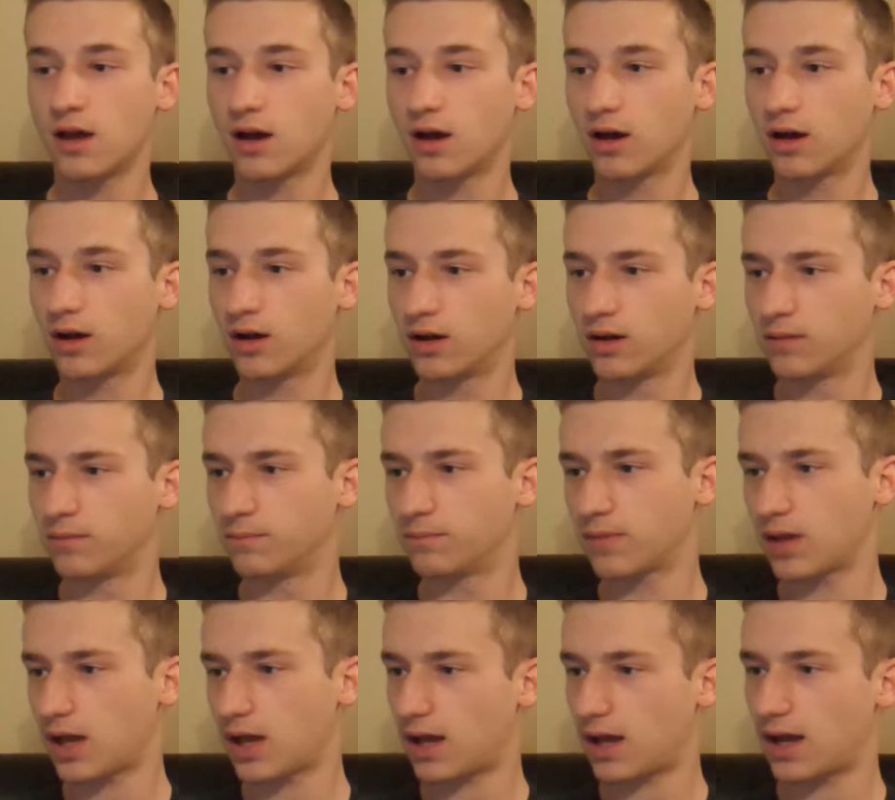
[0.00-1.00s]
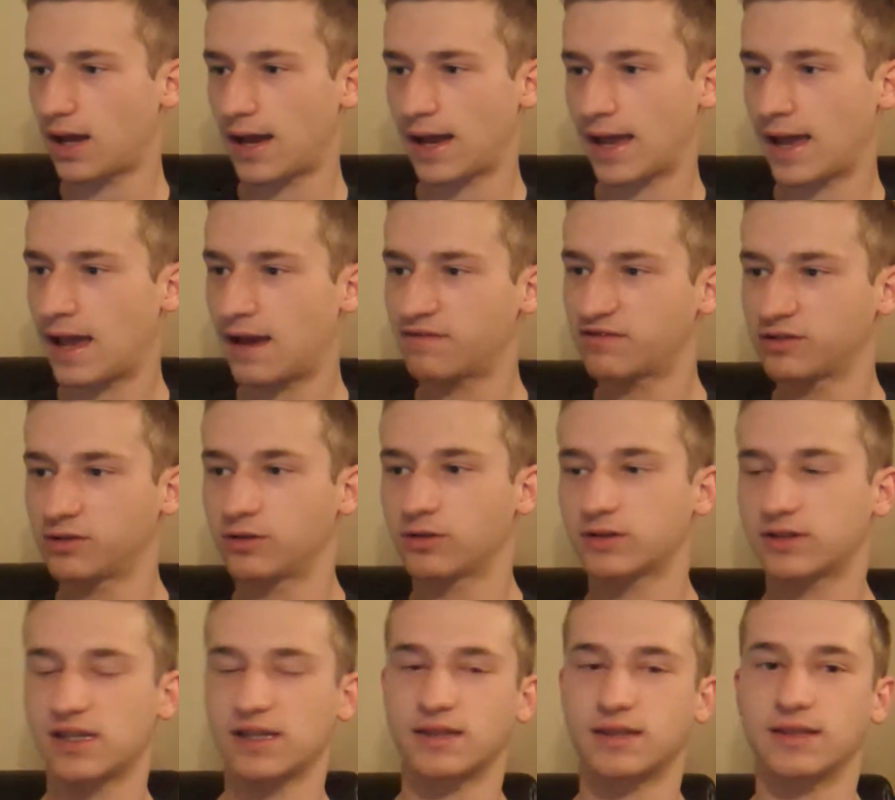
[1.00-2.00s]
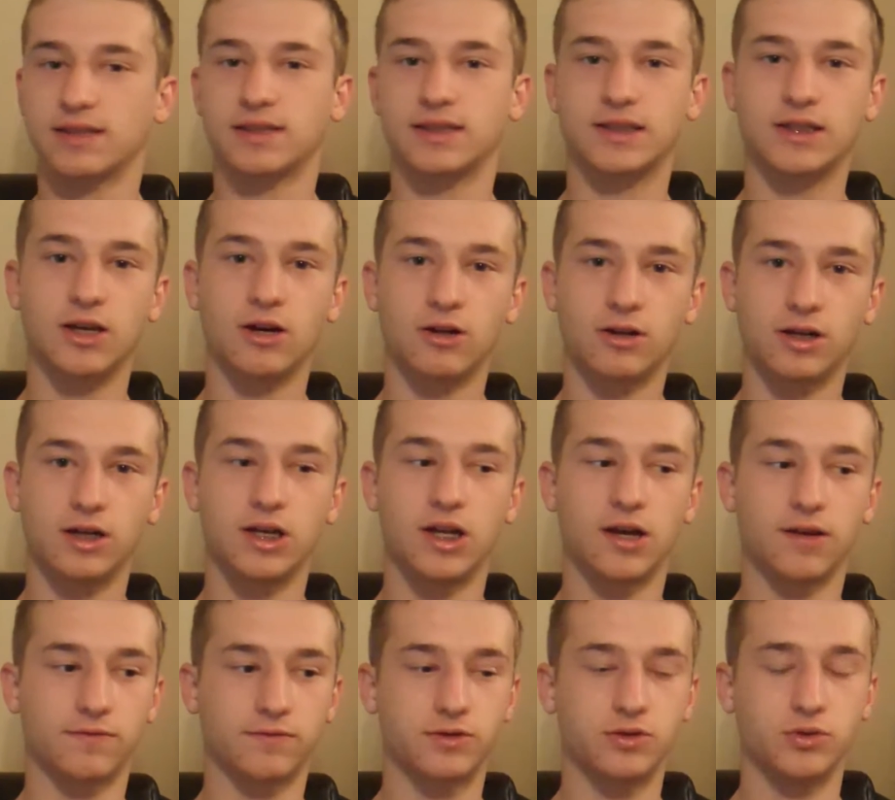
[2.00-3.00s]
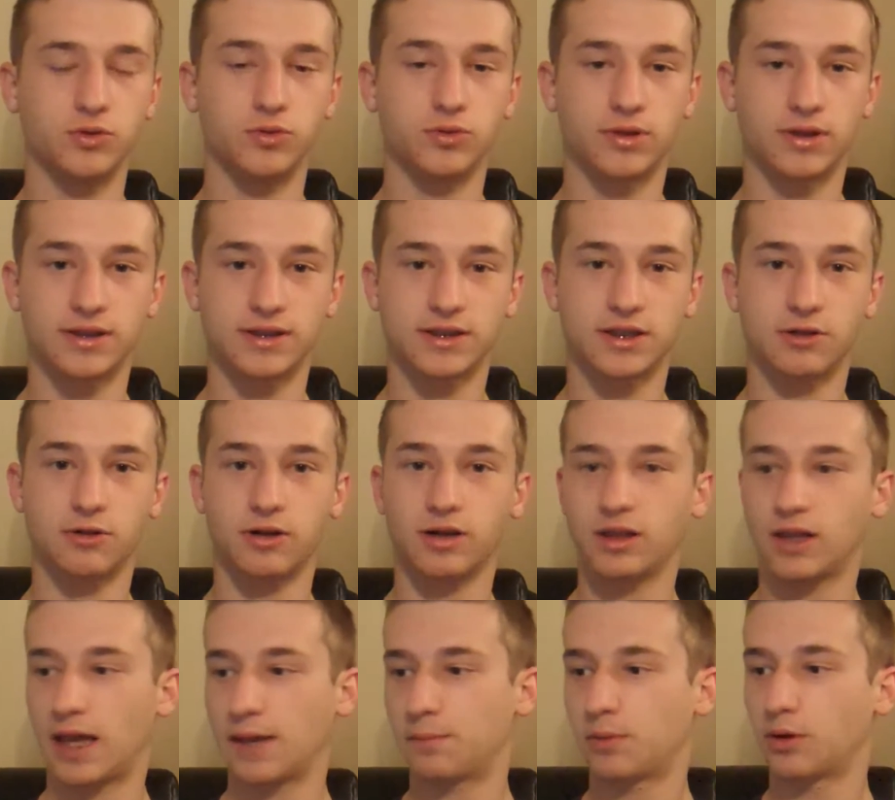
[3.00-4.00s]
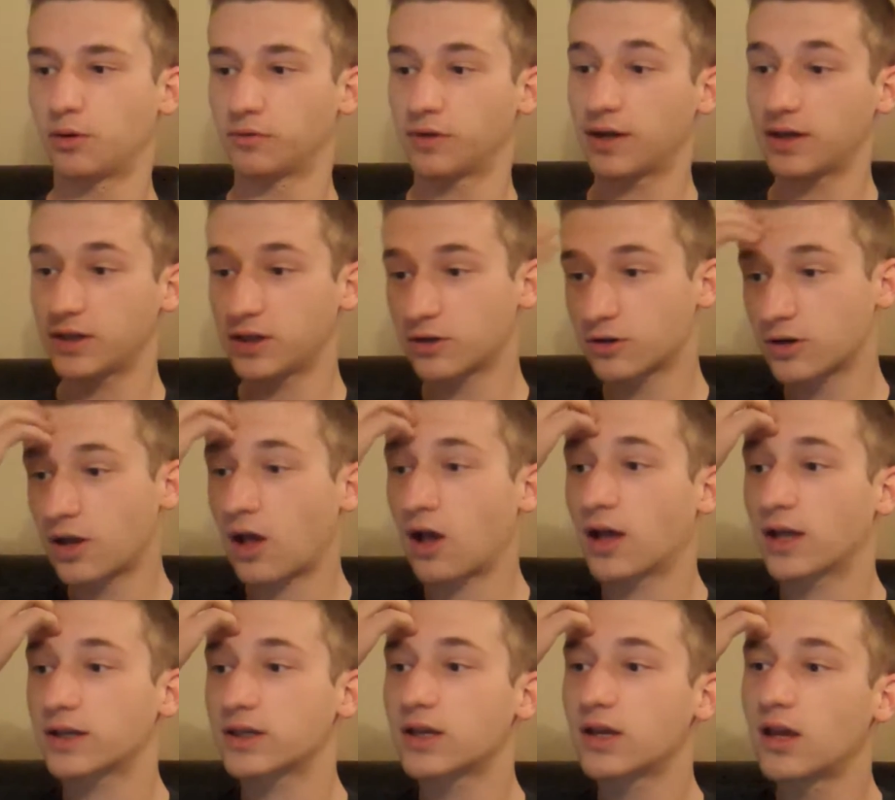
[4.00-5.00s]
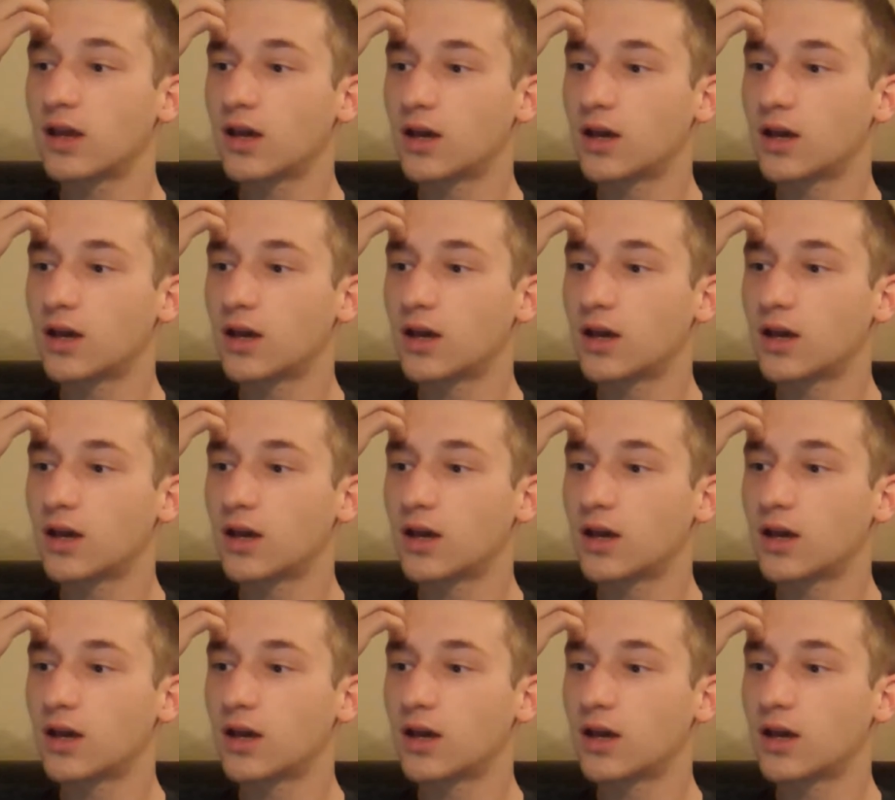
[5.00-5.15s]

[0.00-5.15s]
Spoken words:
I haven't looked at this gun enough to consider it LiPo ready or not,